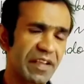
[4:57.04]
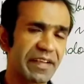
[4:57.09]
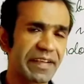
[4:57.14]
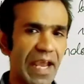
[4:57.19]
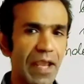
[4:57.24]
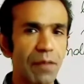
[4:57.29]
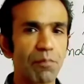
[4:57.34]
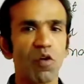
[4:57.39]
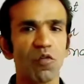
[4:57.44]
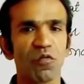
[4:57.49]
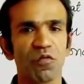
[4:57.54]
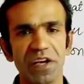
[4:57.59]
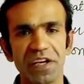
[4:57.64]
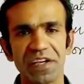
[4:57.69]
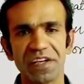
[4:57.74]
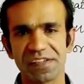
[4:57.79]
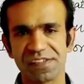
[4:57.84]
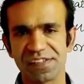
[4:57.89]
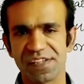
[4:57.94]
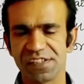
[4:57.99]
the time of
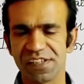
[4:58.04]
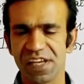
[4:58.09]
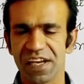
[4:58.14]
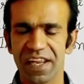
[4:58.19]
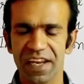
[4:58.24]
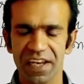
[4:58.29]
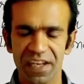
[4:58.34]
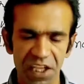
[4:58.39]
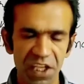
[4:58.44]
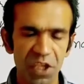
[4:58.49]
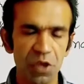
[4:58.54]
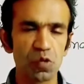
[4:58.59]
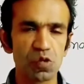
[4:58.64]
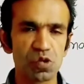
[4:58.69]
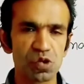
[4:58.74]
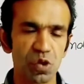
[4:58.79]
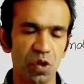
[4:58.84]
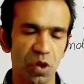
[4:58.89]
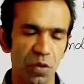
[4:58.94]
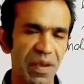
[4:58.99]
winter season, and he
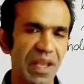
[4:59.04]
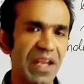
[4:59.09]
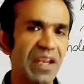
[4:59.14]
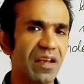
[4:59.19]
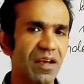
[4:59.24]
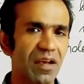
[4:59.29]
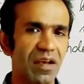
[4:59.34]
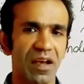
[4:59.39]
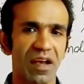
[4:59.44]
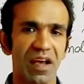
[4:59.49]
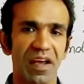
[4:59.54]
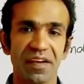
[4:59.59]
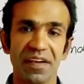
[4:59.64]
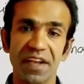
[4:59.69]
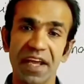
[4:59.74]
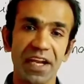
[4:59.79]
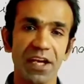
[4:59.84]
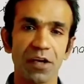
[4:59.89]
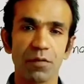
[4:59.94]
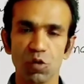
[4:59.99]
used to remain
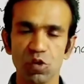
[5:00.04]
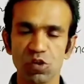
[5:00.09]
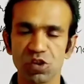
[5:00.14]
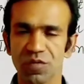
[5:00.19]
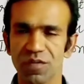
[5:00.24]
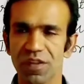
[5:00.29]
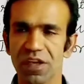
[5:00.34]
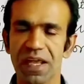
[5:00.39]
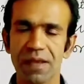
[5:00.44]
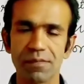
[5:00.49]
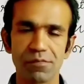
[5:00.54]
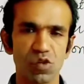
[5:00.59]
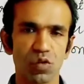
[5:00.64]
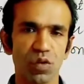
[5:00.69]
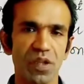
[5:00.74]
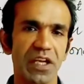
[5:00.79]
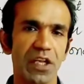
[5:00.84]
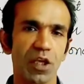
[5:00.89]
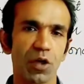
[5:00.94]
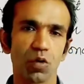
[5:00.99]
naked most of the time so
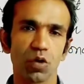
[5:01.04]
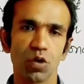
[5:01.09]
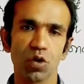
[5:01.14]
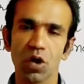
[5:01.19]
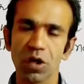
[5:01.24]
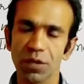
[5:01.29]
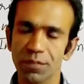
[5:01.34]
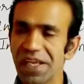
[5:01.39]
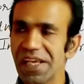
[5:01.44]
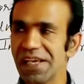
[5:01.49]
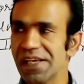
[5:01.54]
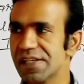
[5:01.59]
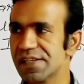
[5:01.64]
that he could not be